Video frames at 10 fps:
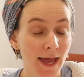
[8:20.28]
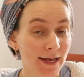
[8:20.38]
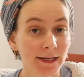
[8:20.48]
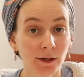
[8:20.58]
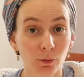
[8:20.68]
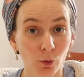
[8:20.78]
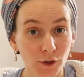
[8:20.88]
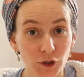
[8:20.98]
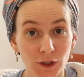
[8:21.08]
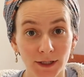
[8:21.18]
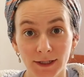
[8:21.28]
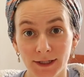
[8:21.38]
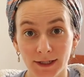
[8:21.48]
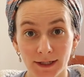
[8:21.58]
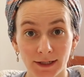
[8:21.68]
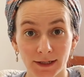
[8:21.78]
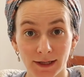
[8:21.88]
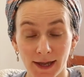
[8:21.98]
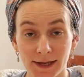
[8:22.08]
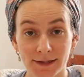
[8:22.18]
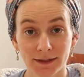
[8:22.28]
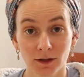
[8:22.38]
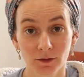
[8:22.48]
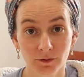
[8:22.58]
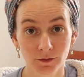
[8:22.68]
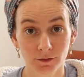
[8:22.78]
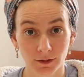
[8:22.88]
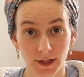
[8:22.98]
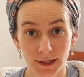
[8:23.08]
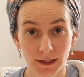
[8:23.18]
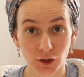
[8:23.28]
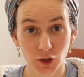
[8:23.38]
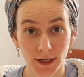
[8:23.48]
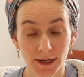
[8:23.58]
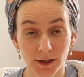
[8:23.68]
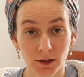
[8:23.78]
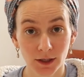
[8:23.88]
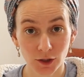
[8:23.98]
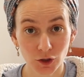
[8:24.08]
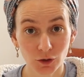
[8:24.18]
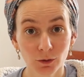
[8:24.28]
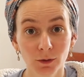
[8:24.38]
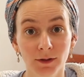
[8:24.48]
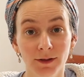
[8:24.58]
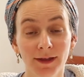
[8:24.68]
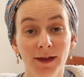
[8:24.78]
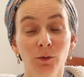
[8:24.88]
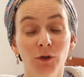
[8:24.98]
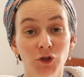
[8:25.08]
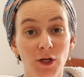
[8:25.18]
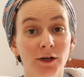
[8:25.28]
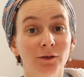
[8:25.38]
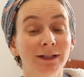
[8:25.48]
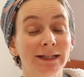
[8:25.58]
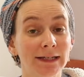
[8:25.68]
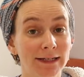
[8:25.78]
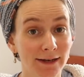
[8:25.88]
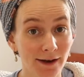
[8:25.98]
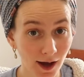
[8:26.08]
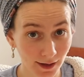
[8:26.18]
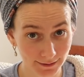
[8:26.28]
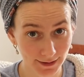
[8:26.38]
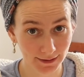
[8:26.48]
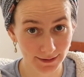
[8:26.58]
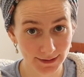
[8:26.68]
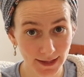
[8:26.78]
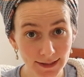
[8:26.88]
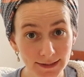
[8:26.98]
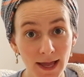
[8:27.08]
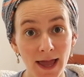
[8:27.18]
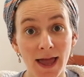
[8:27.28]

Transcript: any abortion in case of any genetic issue, they will generally not take this test.